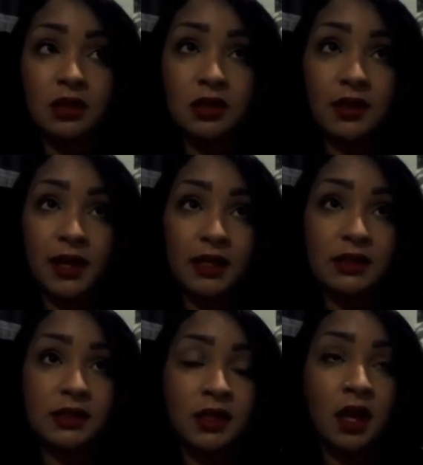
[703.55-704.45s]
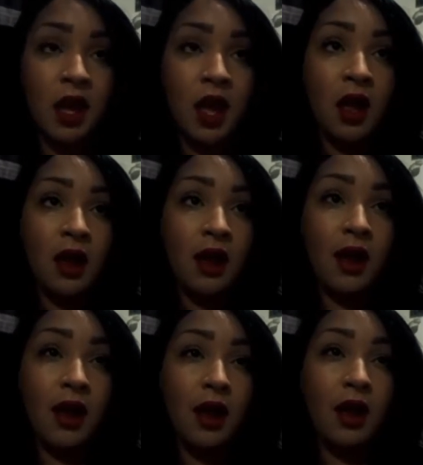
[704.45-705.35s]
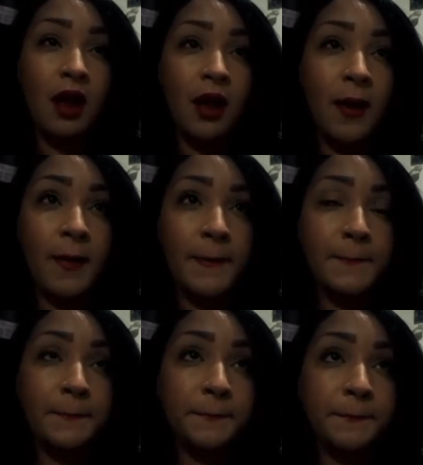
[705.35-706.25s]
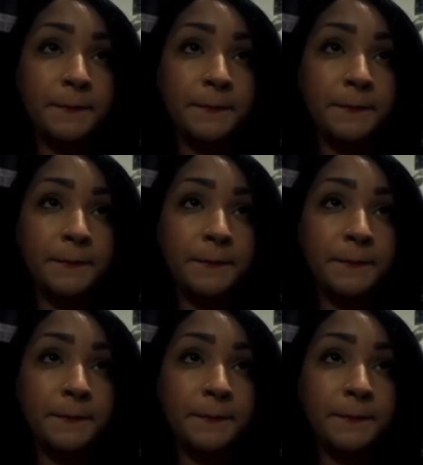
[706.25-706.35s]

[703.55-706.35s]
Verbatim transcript: two nights. Um,